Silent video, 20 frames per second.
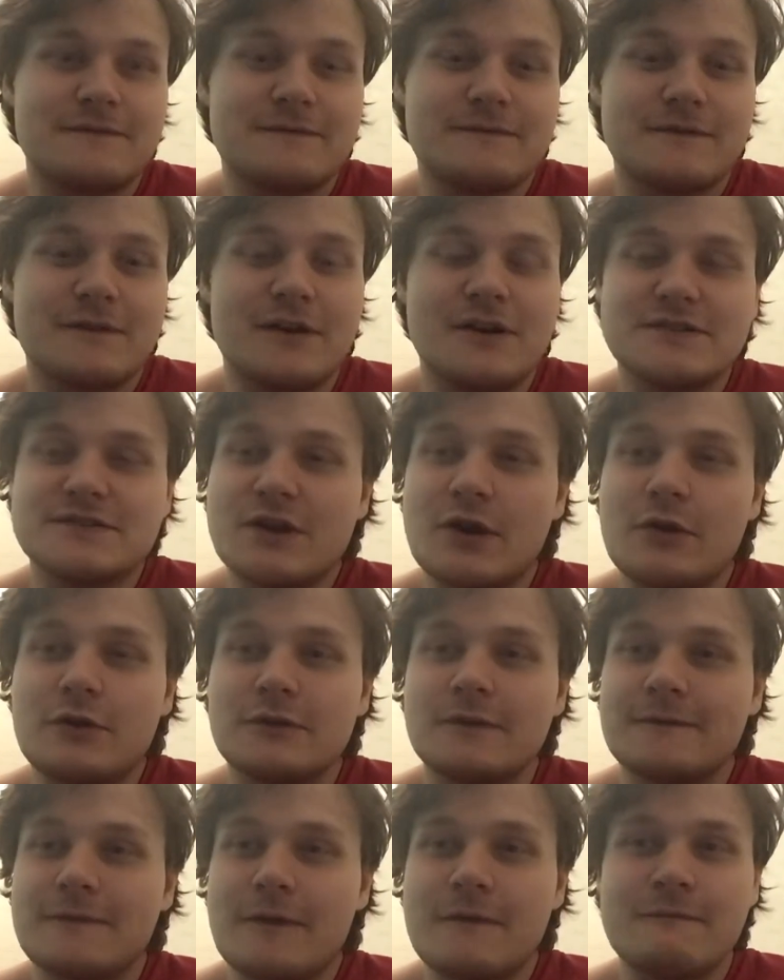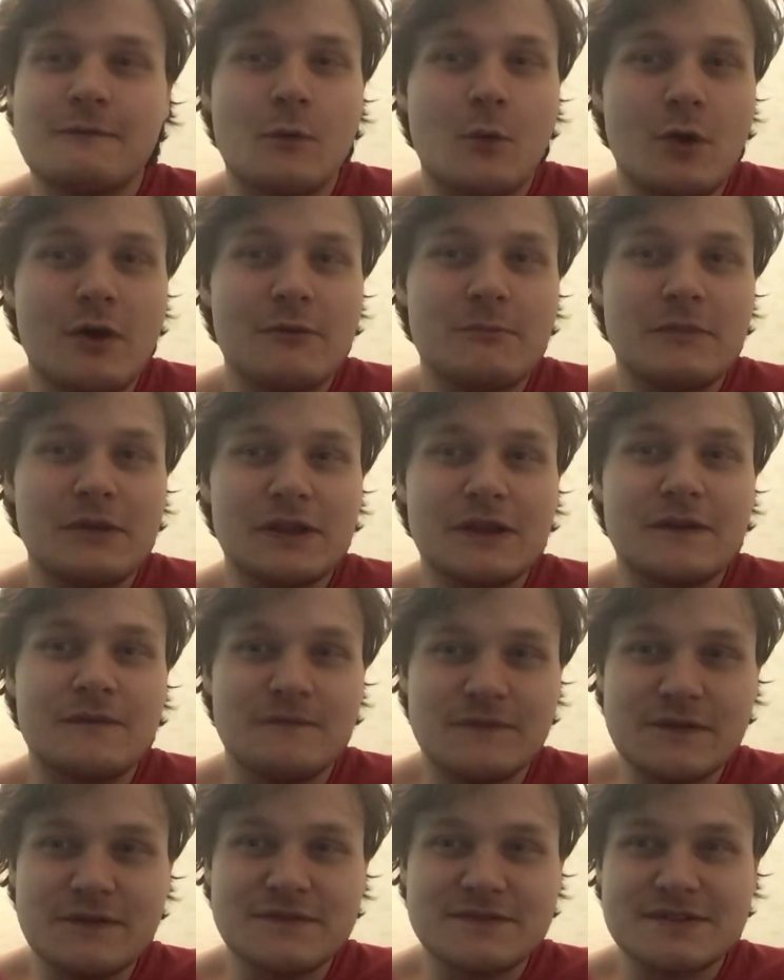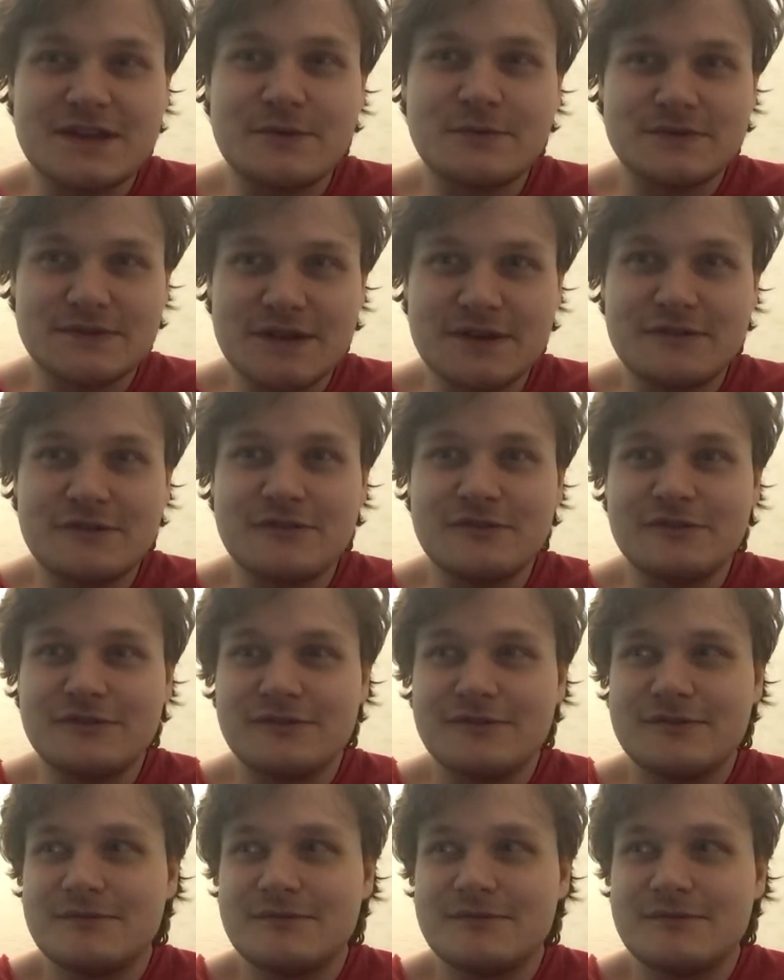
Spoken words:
got a total of over 1 million views now in total.